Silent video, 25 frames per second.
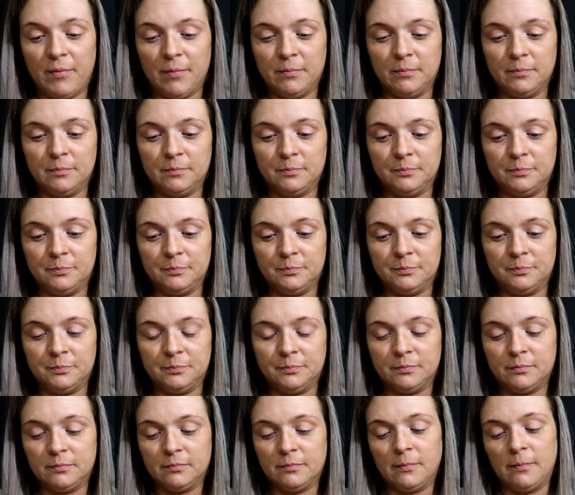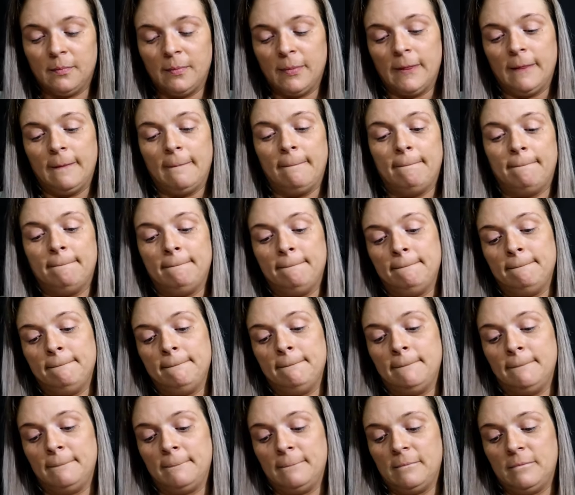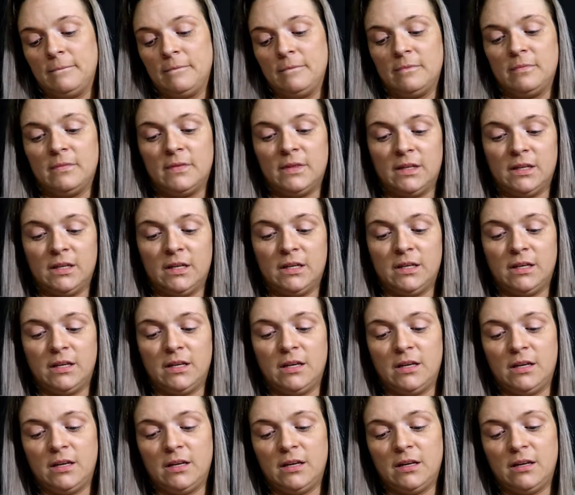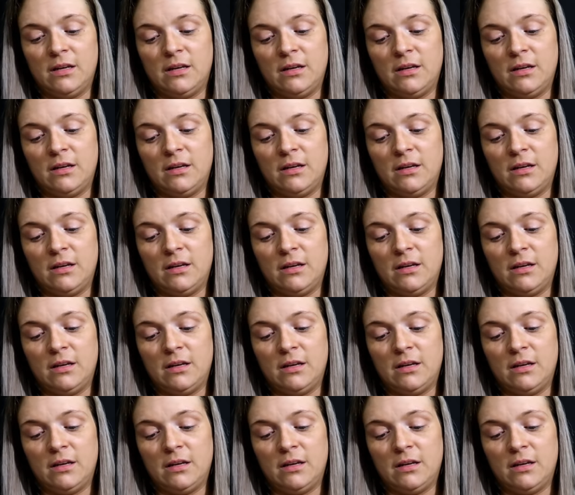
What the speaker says: (silence)